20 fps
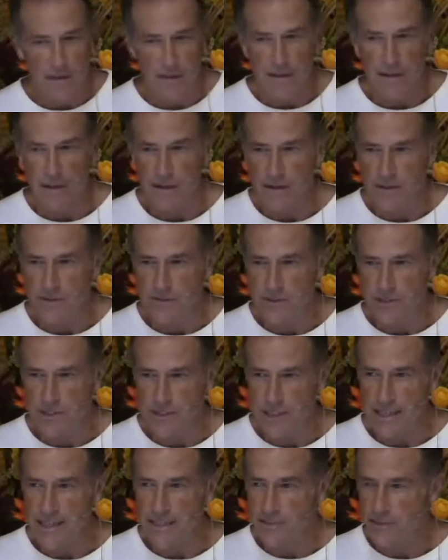
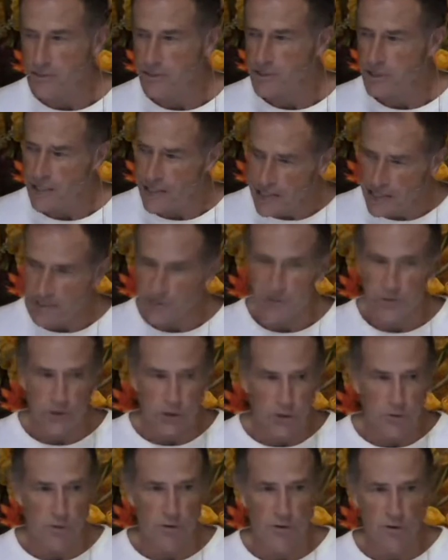Today, Ted and Sue
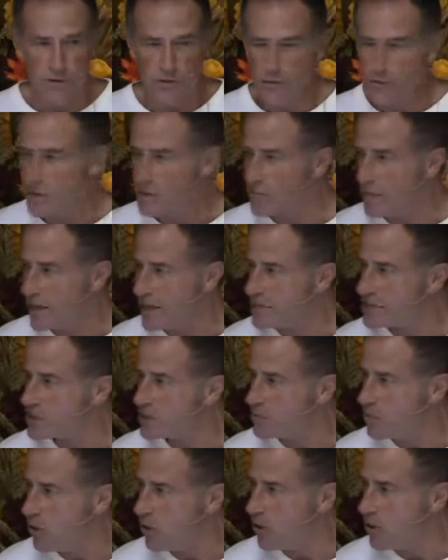were shooting
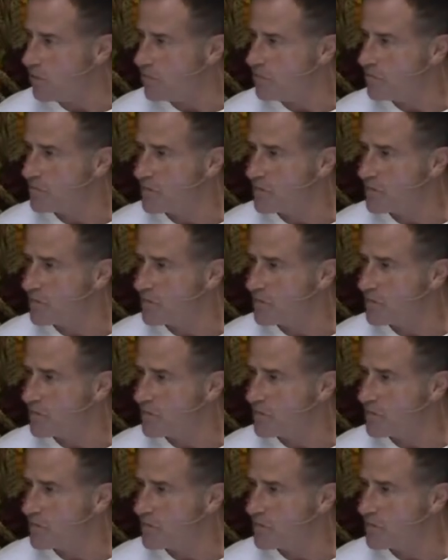basketball.